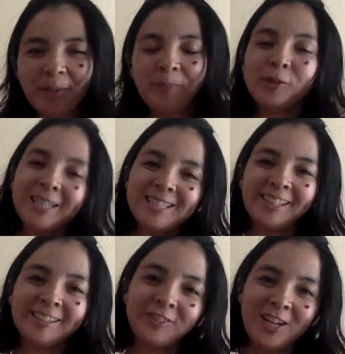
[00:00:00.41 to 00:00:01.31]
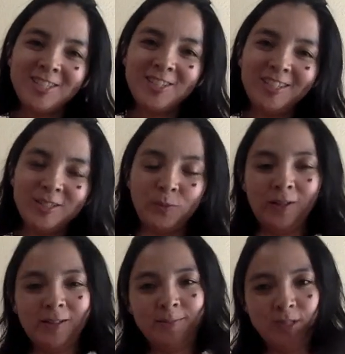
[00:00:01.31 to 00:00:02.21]
Morning, second grade students.
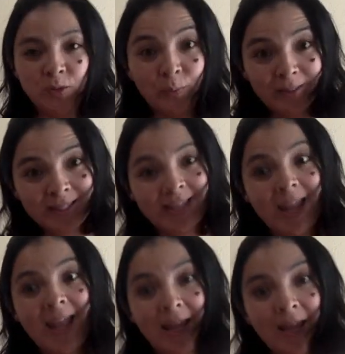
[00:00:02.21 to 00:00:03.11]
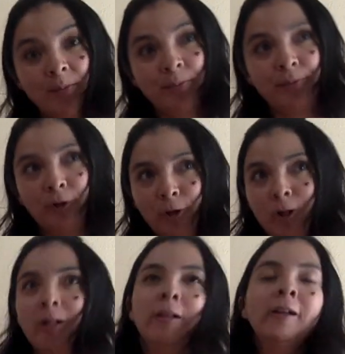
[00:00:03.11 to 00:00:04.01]
Welcome to Wednesday,
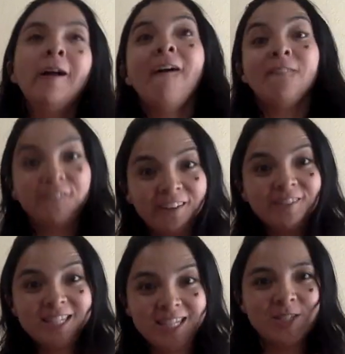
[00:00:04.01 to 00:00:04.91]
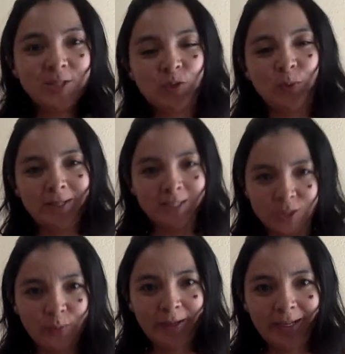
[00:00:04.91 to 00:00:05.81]
April 15th,
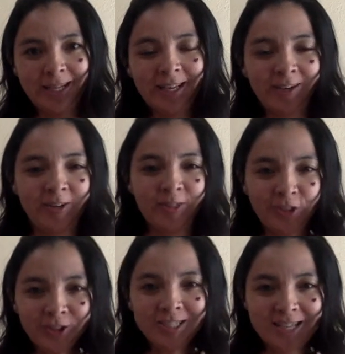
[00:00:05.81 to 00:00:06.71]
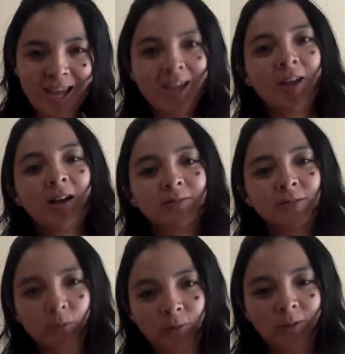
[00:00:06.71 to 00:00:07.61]
2020, and our third day of
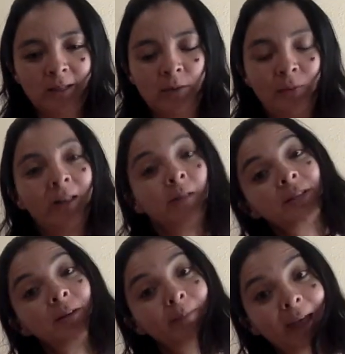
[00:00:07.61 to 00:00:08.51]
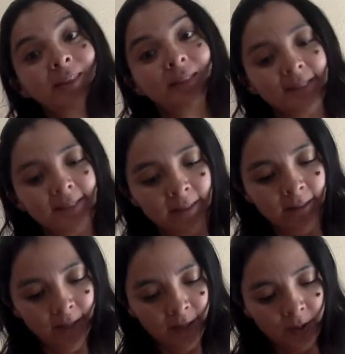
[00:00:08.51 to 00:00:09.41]
school. And welcome to your math lesson.
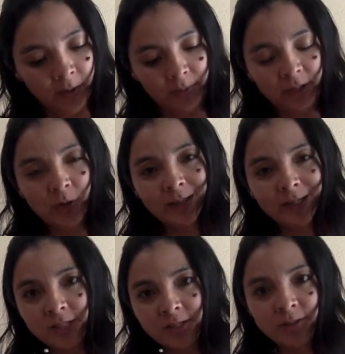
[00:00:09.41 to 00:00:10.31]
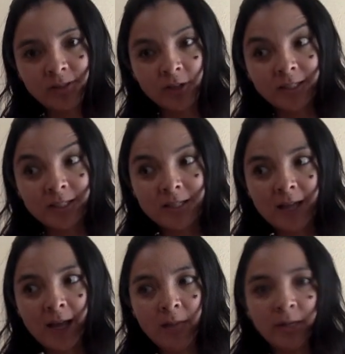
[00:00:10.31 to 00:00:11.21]
We're going to start
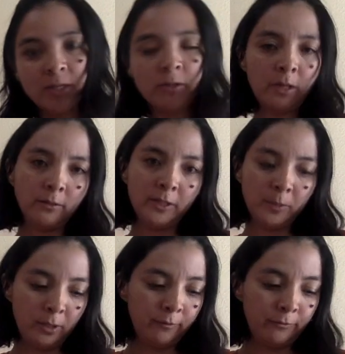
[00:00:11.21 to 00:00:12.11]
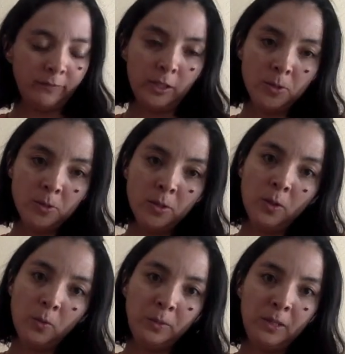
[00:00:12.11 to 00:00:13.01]
today by doing a little bit of review.
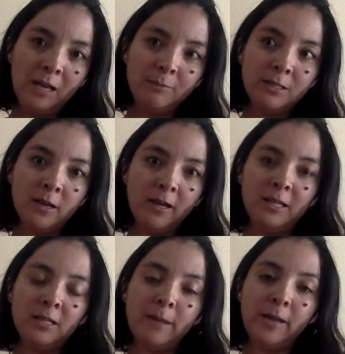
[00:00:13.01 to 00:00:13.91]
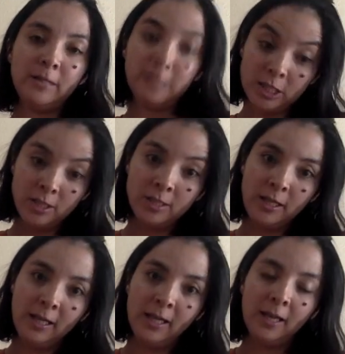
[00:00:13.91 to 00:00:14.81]
We have been talking about addition,
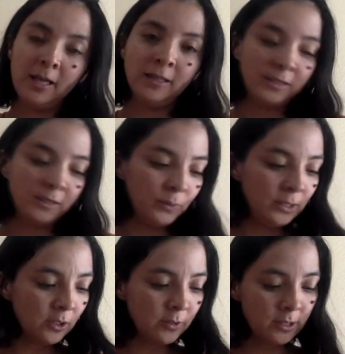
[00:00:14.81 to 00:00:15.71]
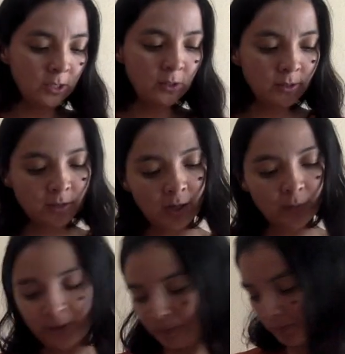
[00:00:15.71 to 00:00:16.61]
and we are going to start
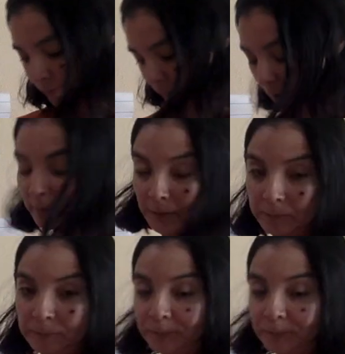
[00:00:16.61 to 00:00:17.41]
with a problem.